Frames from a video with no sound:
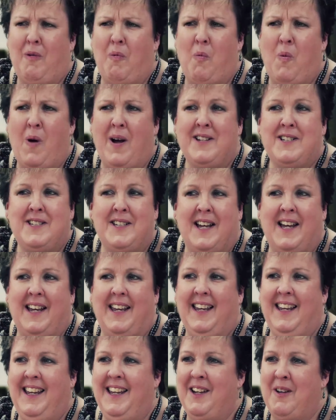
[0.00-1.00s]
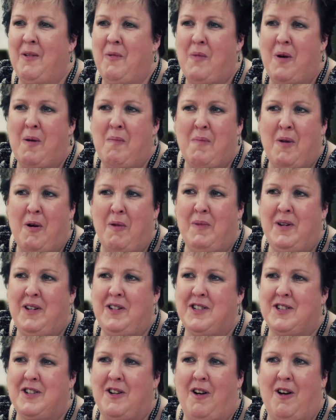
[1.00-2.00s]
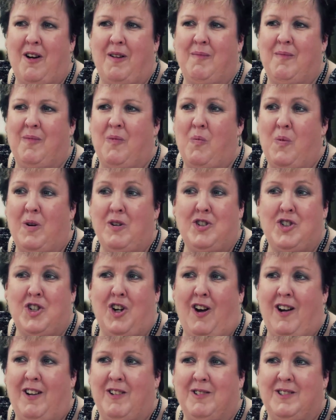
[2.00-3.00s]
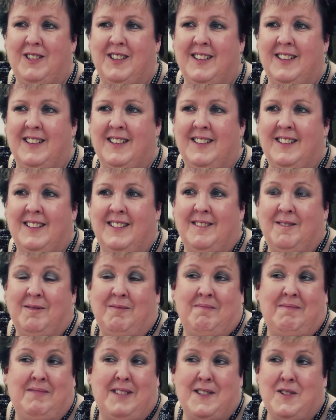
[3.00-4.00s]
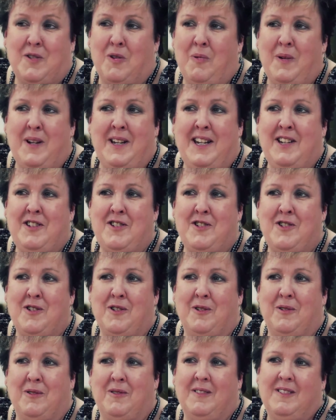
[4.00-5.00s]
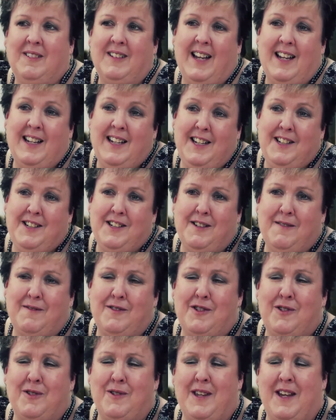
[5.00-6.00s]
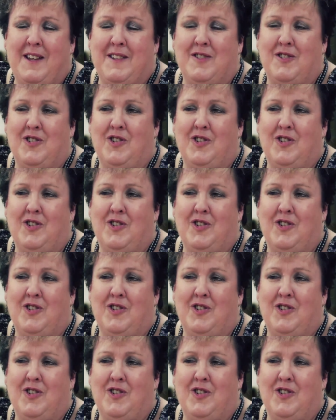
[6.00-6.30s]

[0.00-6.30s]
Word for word: One day, one moment in time, one child. That's all we need to do, and he did it for 2,000